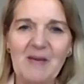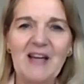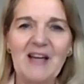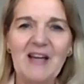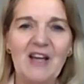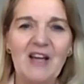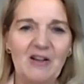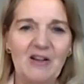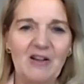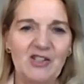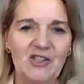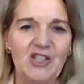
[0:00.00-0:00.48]

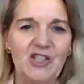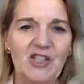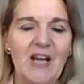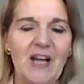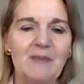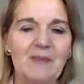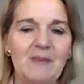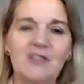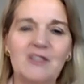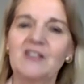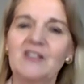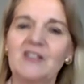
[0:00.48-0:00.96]
coaching.
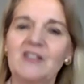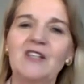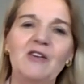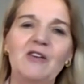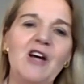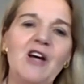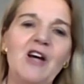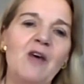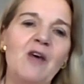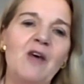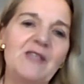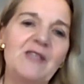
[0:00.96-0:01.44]
Absolutely. We
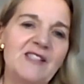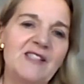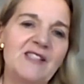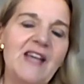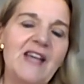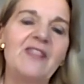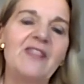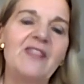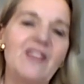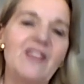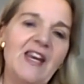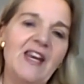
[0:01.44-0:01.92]
always
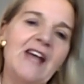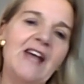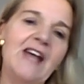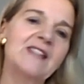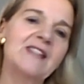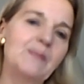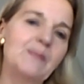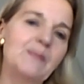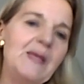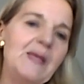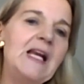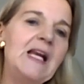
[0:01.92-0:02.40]
set the
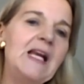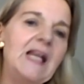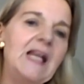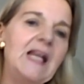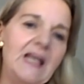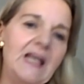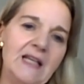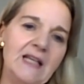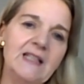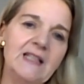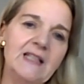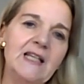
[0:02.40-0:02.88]
next
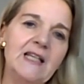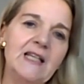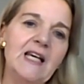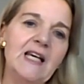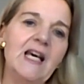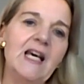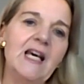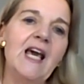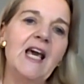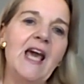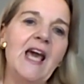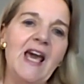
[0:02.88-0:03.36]
meeting,
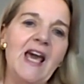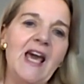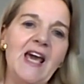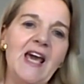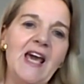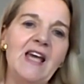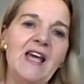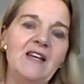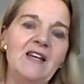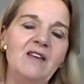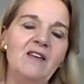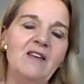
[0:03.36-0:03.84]

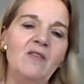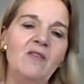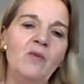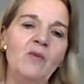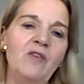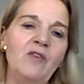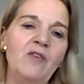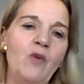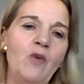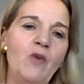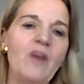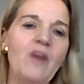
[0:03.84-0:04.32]
and
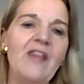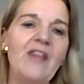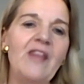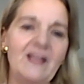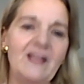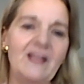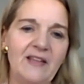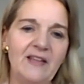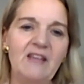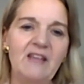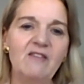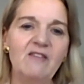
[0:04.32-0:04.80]
before they
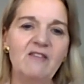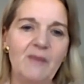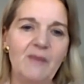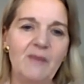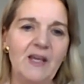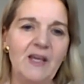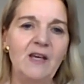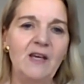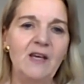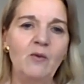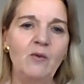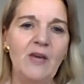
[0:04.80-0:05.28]
leave
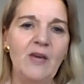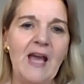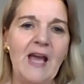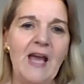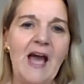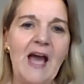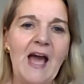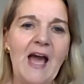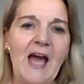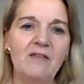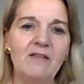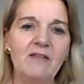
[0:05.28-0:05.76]
me, we
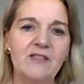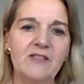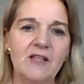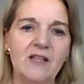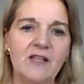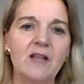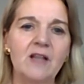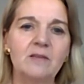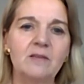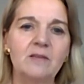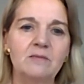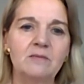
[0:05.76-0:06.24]
have
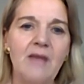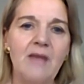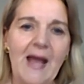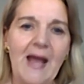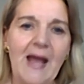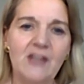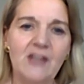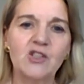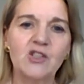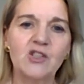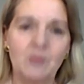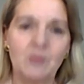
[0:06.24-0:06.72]
some
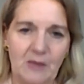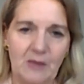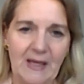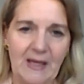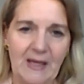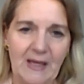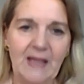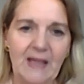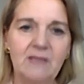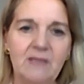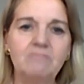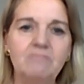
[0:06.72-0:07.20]
action
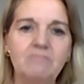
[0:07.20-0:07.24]
plan.